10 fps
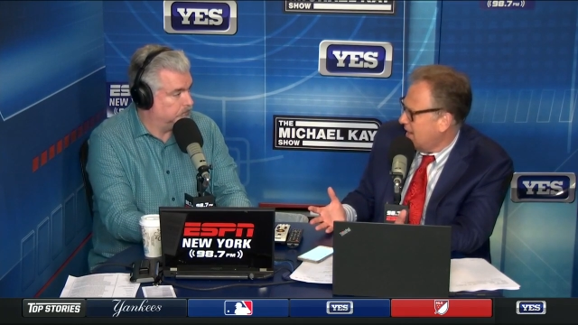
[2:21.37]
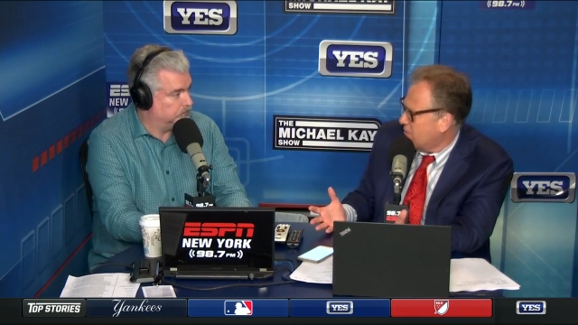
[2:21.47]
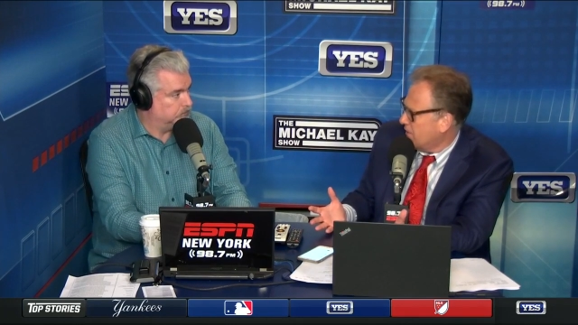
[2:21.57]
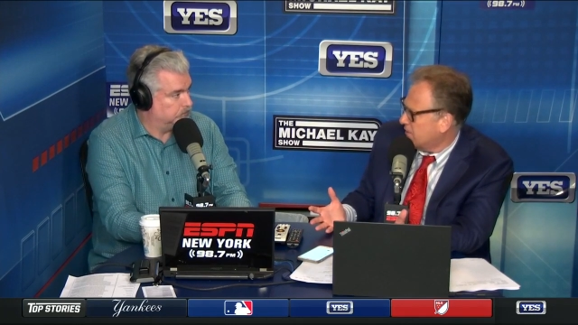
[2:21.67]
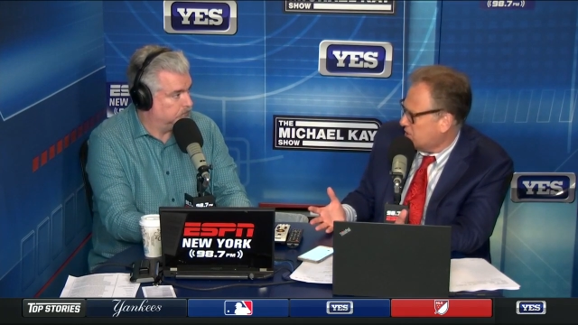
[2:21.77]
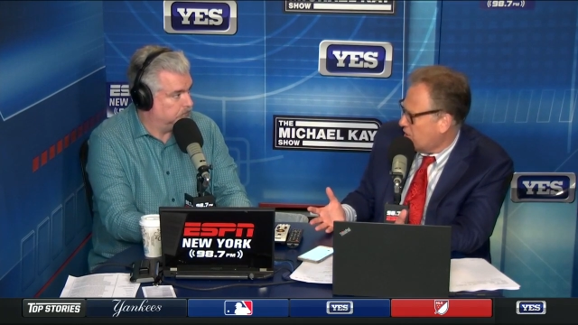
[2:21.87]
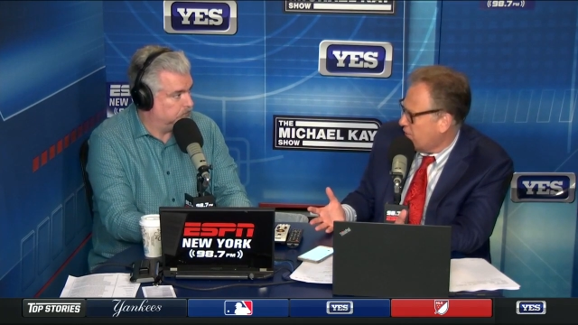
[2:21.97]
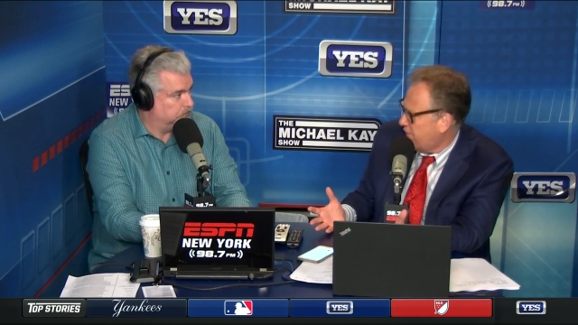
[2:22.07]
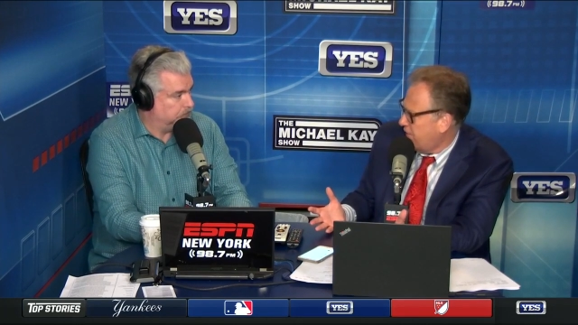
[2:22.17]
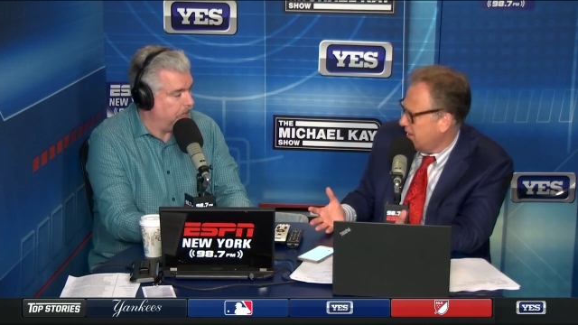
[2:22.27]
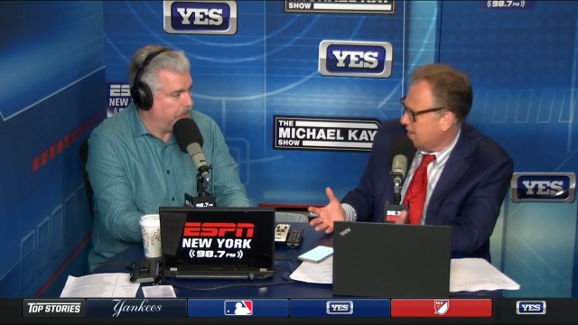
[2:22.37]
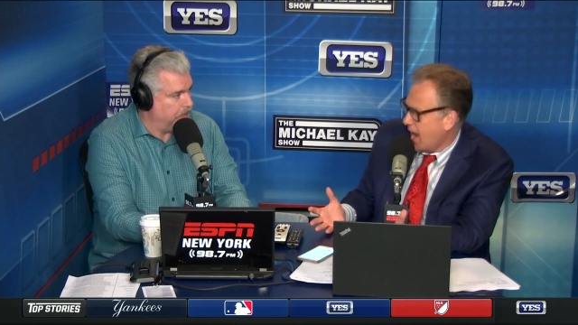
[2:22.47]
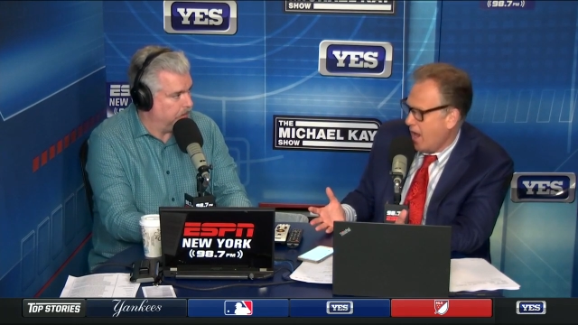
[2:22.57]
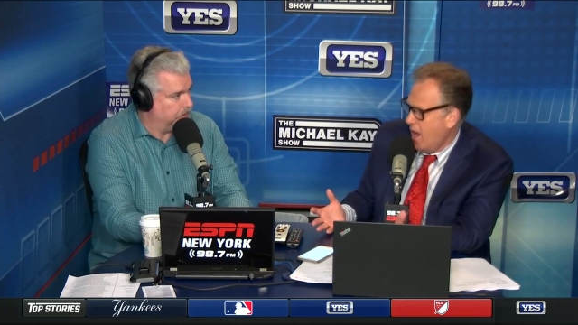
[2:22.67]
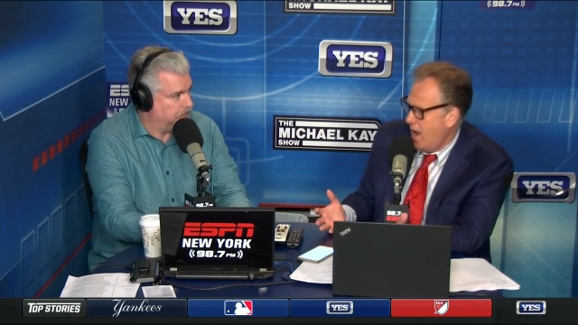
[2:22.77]
Speaker 1: there on the turf? Yeah,
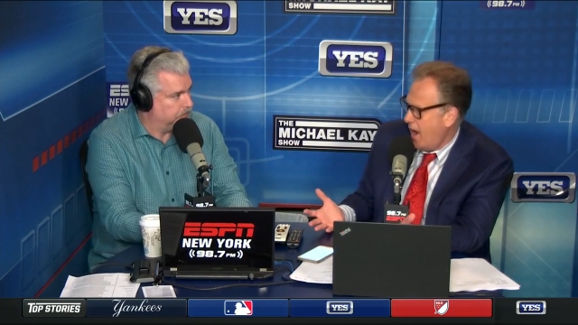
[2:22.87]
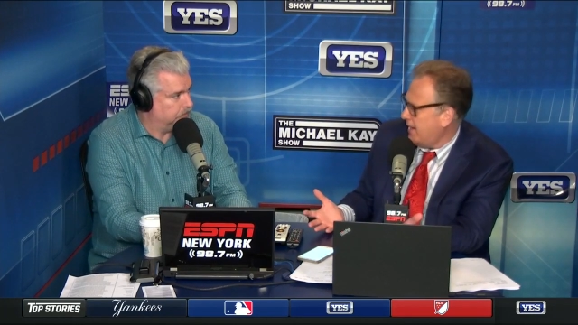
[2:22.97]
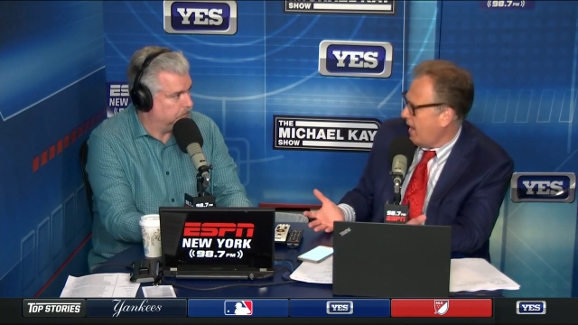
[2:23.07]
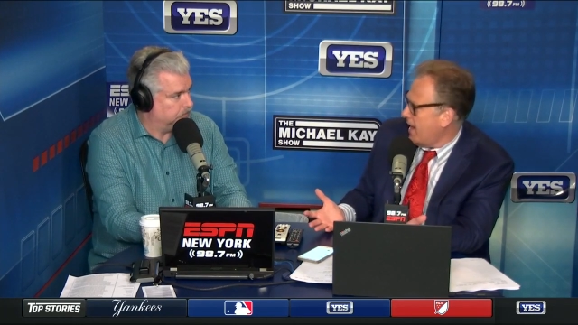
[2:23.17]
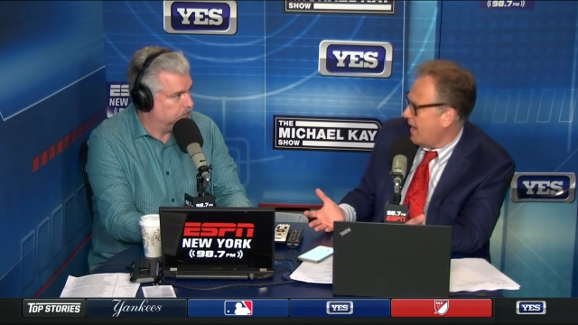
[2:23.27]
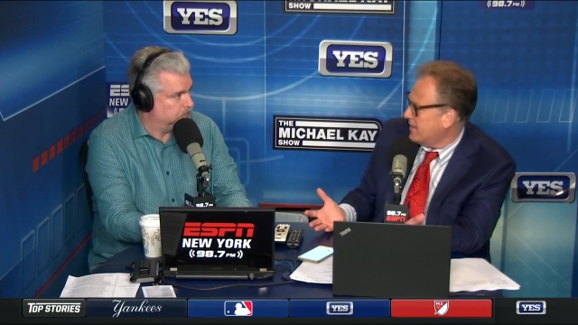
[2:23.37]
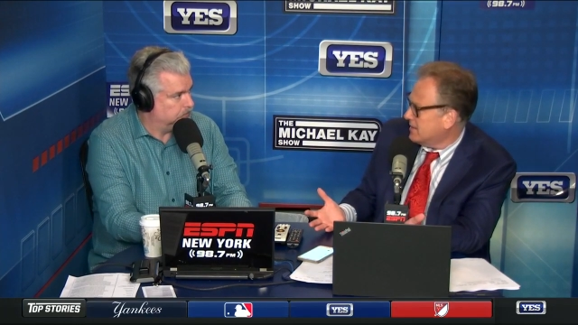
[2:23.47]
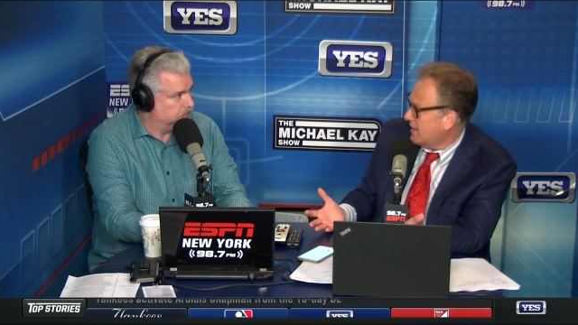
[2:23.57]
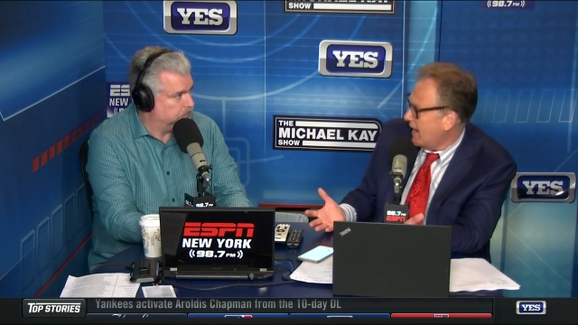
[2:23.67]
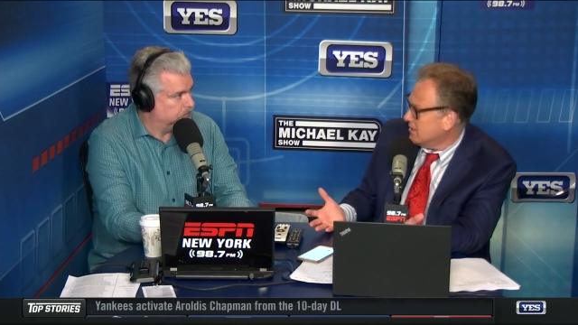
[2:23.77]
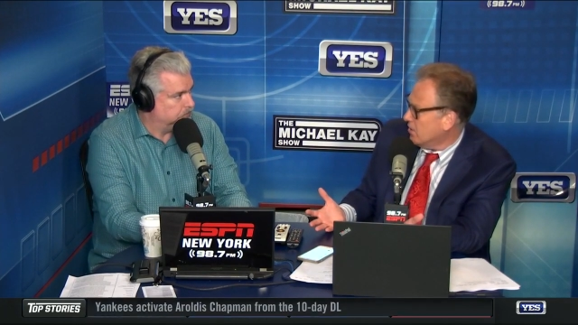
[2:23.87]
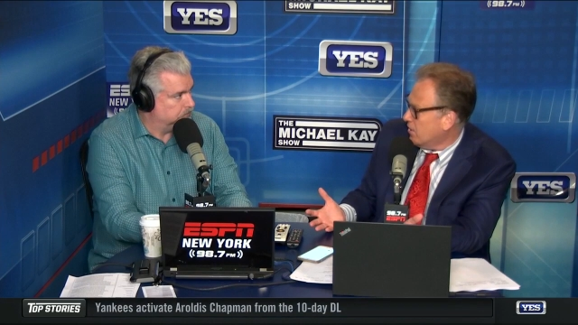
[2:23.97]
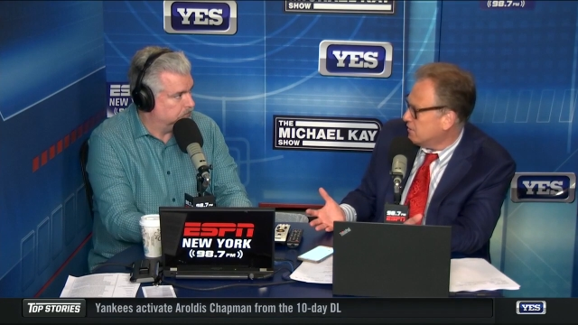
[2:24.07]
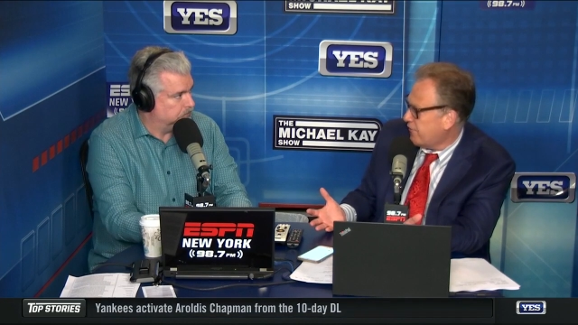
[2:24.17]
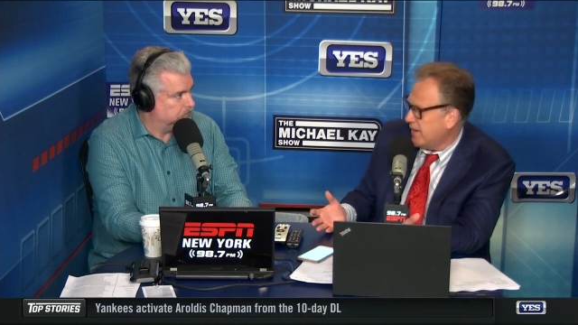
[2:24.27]
yeah. and he kind of had this dazed look
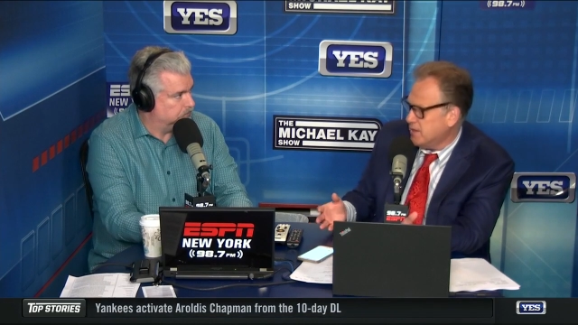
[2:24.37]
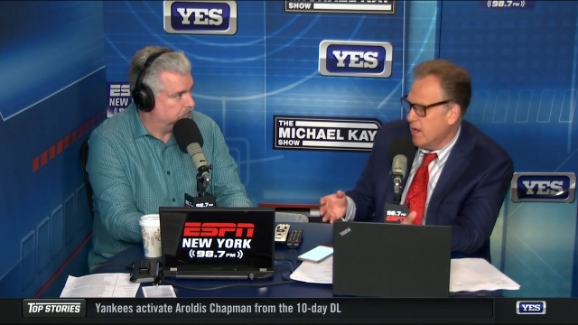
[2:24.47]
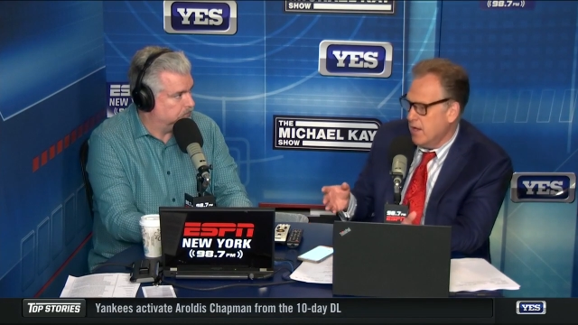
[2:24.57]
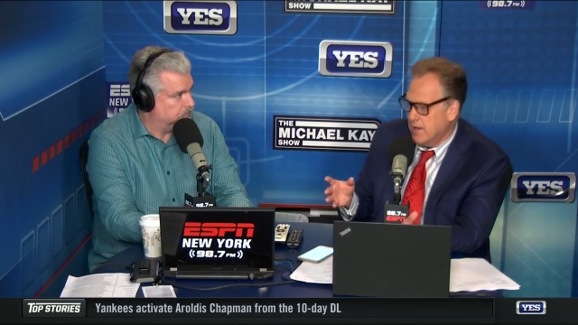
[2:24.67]
on his face.